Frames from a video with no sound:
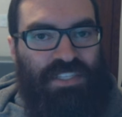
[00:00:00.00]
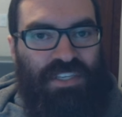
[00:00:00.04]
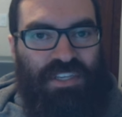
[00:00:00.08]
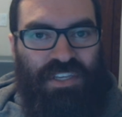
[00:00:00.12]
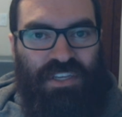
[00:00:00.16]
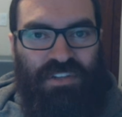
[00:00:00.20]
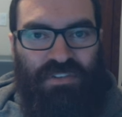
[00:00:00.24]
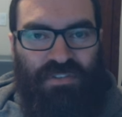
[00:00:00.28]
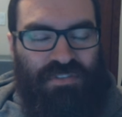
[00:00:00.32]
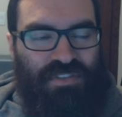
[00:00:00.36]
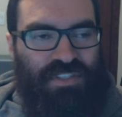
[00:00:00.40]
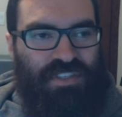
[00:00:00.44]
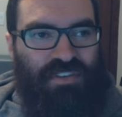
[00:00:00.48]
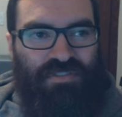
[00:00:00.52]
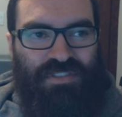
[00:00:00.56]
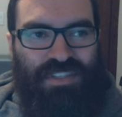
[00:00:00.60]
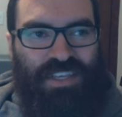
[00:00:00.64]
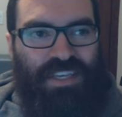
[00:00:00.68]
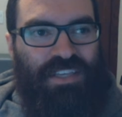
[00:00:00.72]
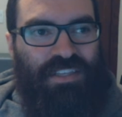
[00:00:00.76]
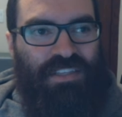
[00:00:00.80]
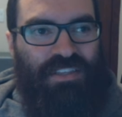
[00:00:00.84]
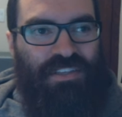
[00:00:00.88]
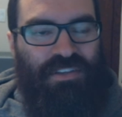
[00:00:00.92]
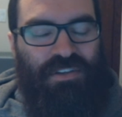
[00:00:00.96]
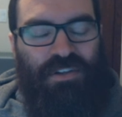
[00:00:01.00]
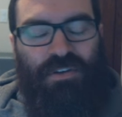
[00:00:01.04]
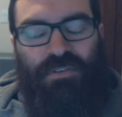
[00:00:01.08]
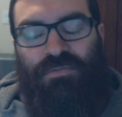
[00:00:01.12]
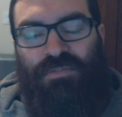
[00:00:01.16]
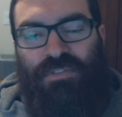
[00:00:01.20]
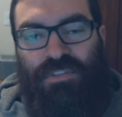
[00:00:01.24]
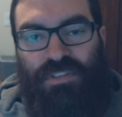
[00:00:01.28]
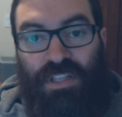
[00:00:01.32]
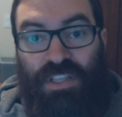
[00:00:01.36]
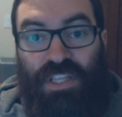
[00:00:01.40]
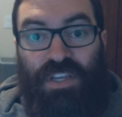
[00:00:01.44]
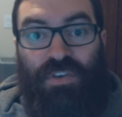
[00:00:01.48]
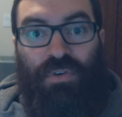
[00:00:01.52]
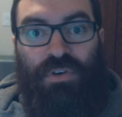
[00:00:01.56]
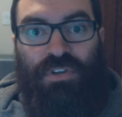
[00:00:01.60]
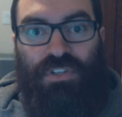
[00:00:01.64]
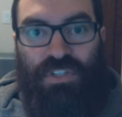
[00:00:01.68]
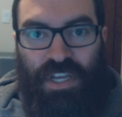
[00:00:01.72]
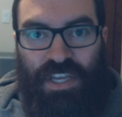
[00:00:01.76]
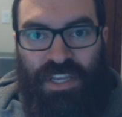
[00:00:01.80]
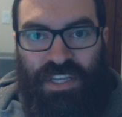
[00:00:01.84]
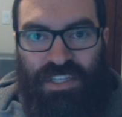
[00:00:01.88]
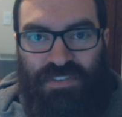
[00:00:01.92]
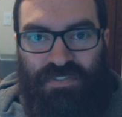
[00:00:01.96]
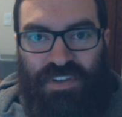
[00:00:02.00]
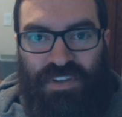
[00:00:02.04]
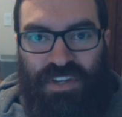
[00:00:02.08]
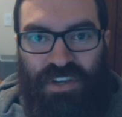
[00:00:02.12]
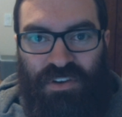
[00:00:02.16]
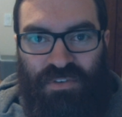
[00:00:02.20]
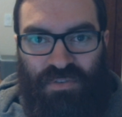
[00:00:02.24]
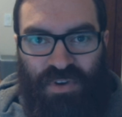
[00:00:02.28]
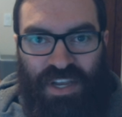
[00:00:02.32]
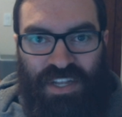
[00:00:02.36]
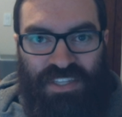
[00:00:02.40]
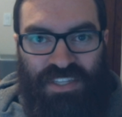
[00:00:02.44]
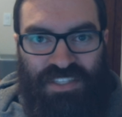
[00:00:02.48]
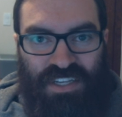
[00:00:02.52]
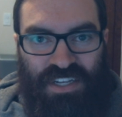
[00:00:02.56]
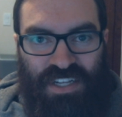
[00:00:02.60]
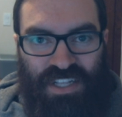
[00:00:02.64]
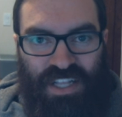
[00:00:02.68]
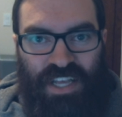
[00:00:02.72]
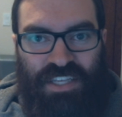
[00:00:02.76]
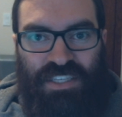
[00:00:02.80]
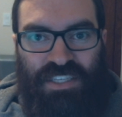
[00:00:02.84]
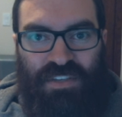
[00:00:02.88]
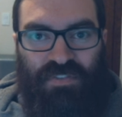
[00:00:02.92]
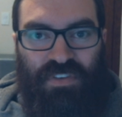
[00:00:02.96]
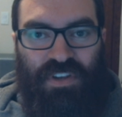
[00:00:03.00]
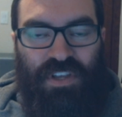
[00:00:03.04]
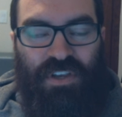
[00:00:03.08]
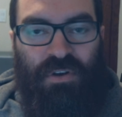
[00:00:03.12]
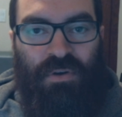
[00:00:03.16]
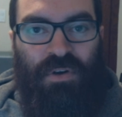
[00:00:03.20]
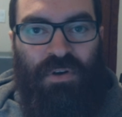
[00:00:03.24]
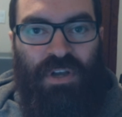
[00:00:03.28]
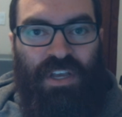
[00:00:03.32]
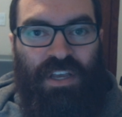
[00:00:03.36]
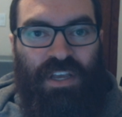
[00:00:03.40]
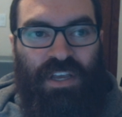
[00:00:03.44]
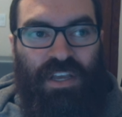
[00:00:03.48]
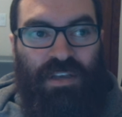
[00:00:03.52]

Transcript: there's like, the Leroy Jenkins video, right? It's a classic video.